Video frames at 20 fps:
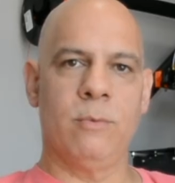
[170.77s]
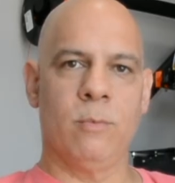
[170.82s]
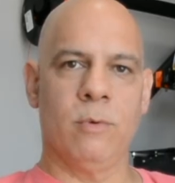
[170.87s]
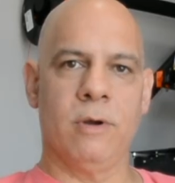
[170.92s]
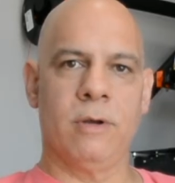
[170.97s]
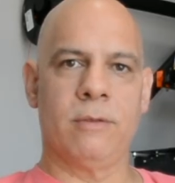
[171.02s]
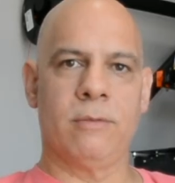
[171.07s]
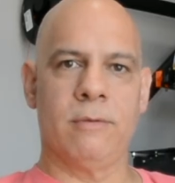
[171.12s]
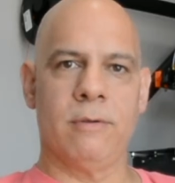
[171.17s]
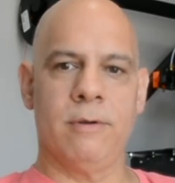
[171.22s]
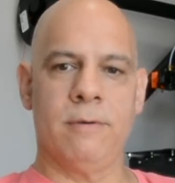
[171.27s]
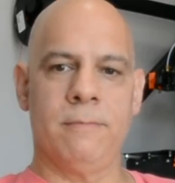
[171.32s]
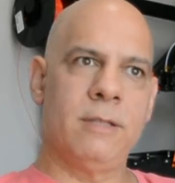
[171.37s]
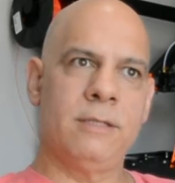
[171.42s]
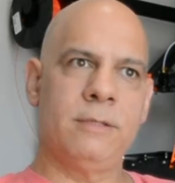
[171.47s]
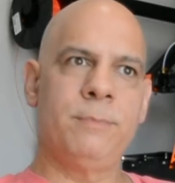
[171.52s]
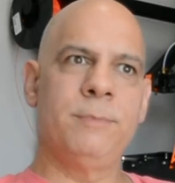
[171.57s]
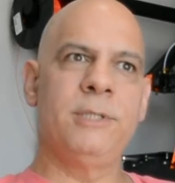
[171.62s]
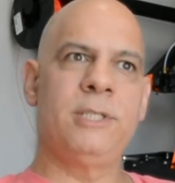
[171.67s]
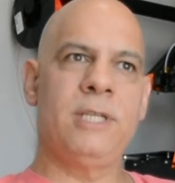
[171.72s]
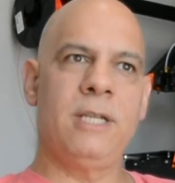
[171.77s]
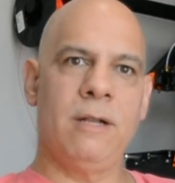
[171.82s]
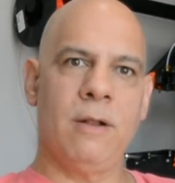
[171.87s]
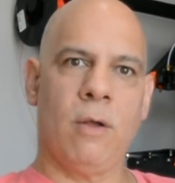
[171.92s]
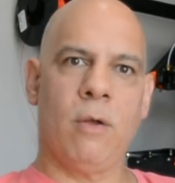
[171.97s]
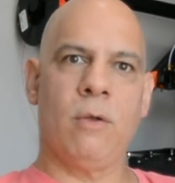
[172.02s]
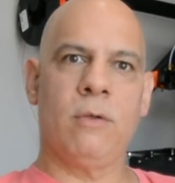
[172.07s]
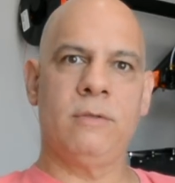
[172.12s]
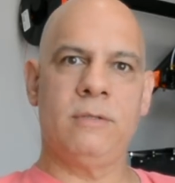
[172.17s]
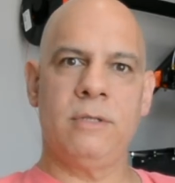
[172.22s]
work through. This machine
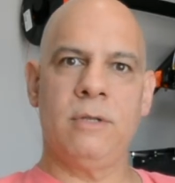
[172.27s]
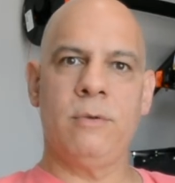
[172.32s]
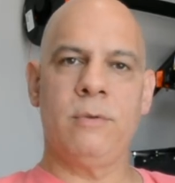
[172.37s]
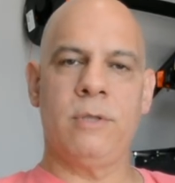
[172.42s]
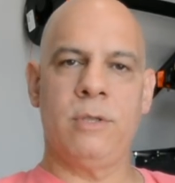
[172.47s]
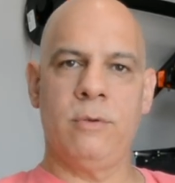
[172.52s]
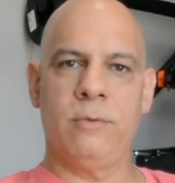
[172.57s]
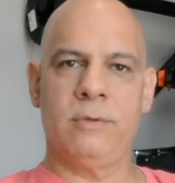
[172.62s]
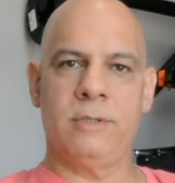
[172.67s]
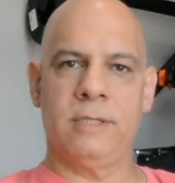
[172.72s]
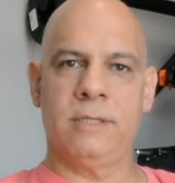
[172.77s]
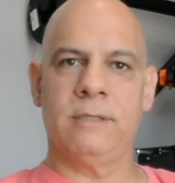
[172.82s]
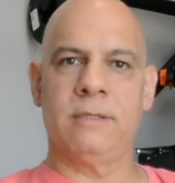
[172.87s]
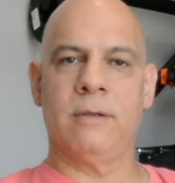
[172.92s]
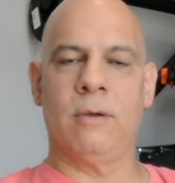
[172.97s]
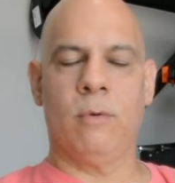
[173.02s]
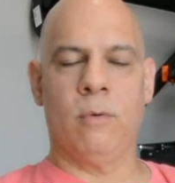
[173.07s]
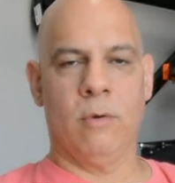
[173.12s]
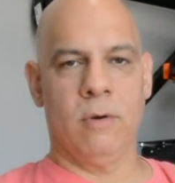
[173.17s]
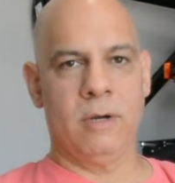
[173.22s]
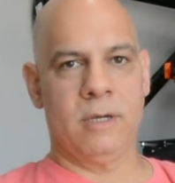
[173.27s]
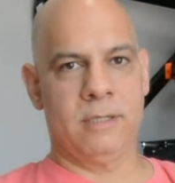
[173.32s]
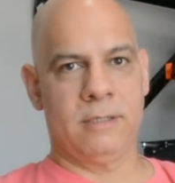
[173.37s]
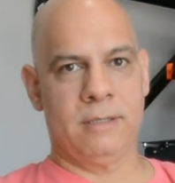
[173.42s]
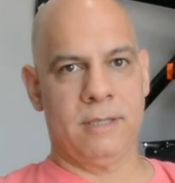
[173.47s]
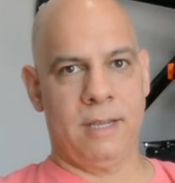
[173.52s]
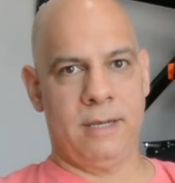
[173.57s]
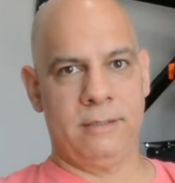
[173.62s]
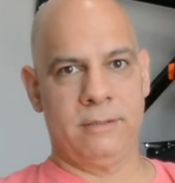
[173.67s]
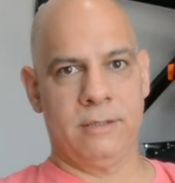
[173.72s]
also uses Orca
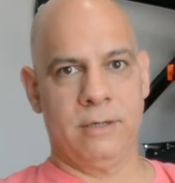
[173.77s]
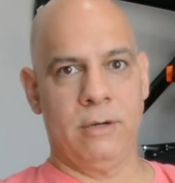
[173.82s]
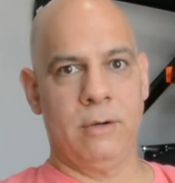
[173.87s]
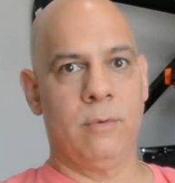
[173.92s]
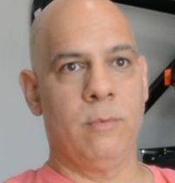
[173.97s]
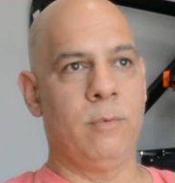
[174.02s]
Slicer,